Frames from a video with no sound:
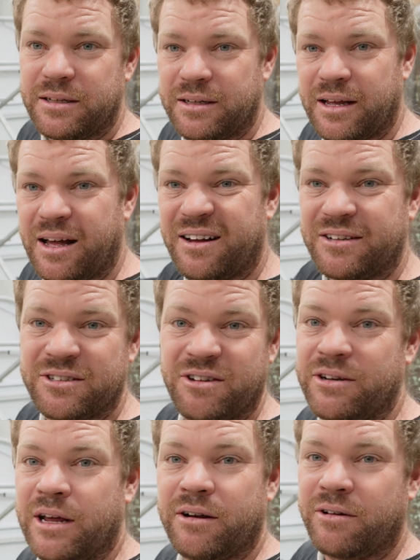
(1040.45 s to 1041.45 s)
because no
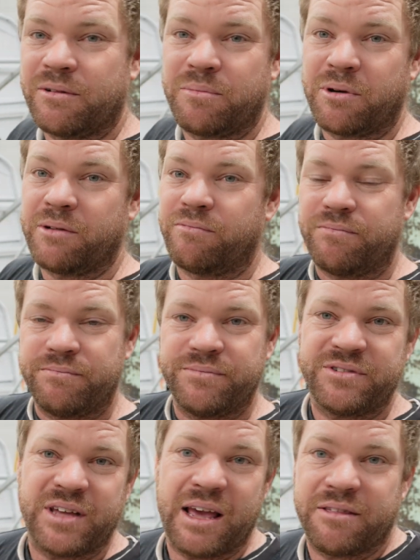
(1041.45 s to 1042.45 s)
doubt I'm going to probably
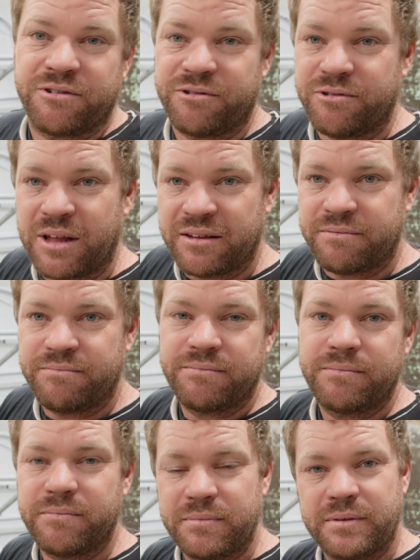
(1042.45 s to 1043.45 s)
sand through that,
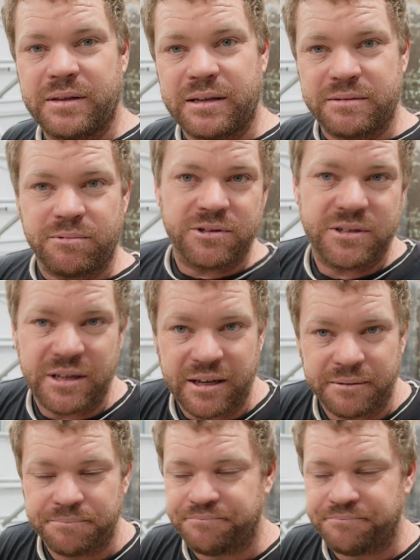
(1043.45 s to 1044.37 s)
that's what's there.